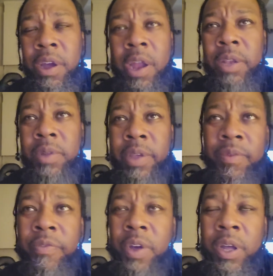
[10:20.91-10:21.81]
All right, leave him
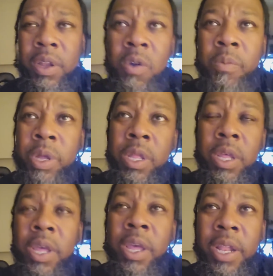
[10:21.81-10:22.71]
the fuck alone. But
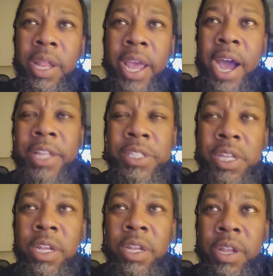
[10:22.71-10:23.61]
they got it
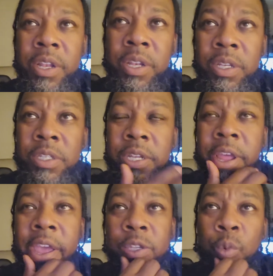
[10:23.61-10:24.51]
centered in
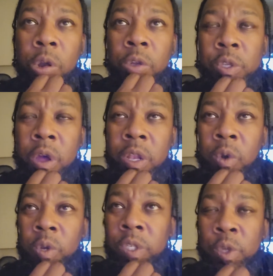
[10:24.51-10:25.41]
today's world, so I
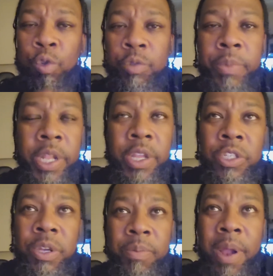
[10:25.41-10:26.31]
know the social media
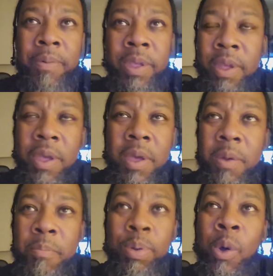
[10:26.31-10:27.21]
shit probably
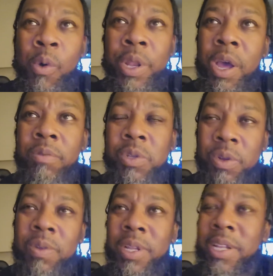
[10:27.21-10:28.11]
blowing up. So
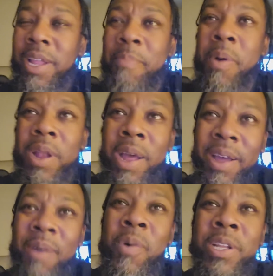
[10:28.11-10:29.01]
that part
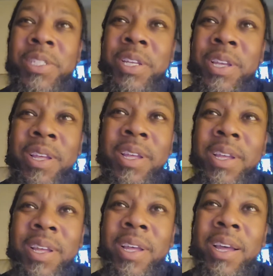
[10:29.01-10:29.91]
I want to see.
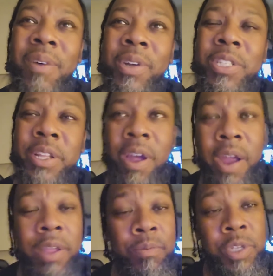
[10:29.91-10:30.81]
All
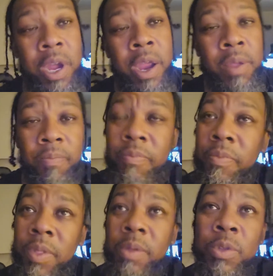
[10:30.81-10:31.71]
right, I'm sorry.
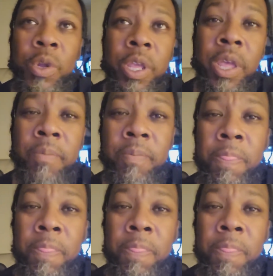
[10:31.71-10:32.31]
Do it again.